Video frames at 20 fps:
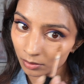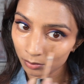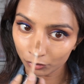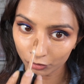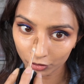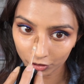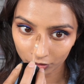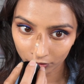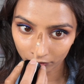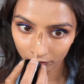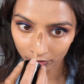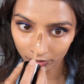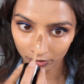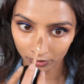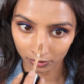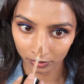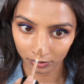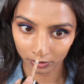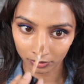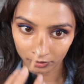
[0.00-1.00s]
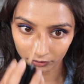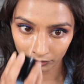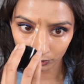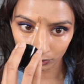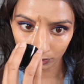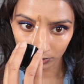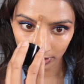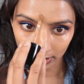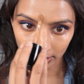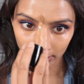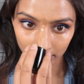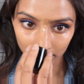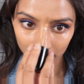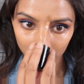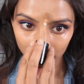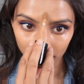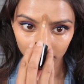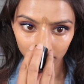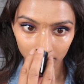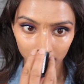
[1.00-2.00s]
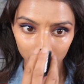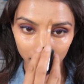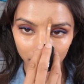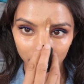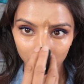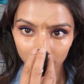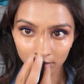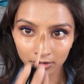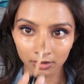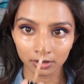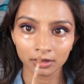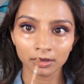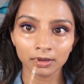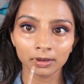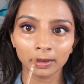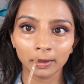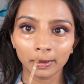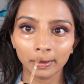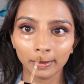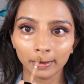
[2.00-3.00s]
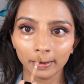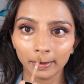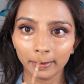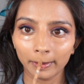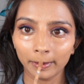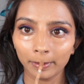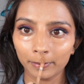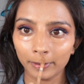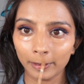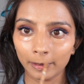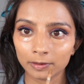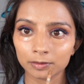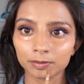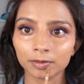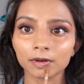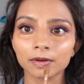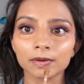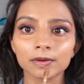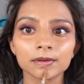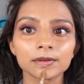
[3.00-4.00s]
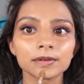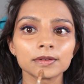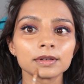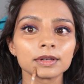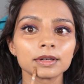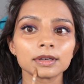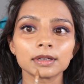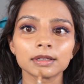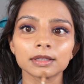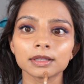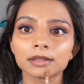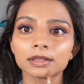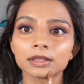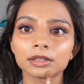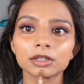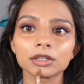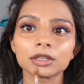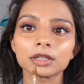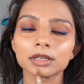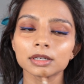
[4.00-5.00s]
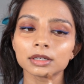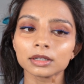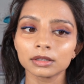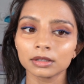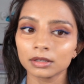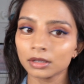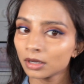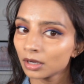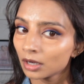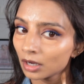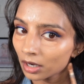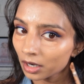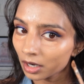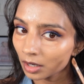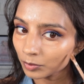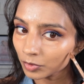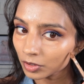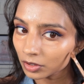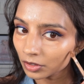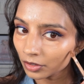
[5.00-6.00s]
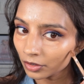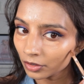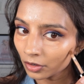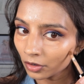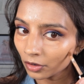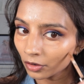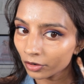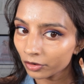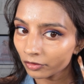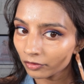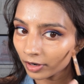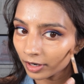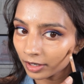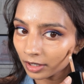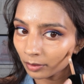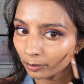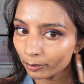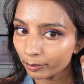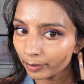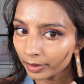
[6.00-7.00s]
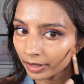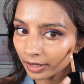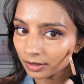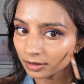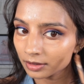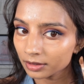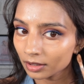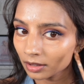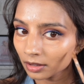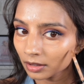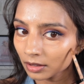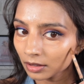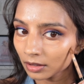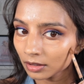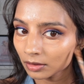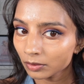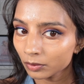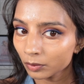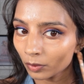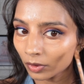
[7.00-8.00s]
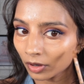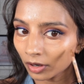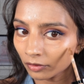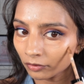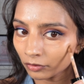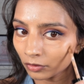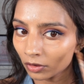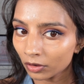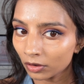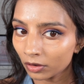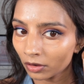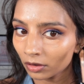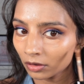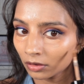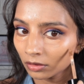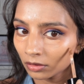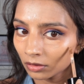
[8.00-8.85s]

bridge of the nose, forehead, cupid's bow on the chin. I'm just gonna go over any bits where I've got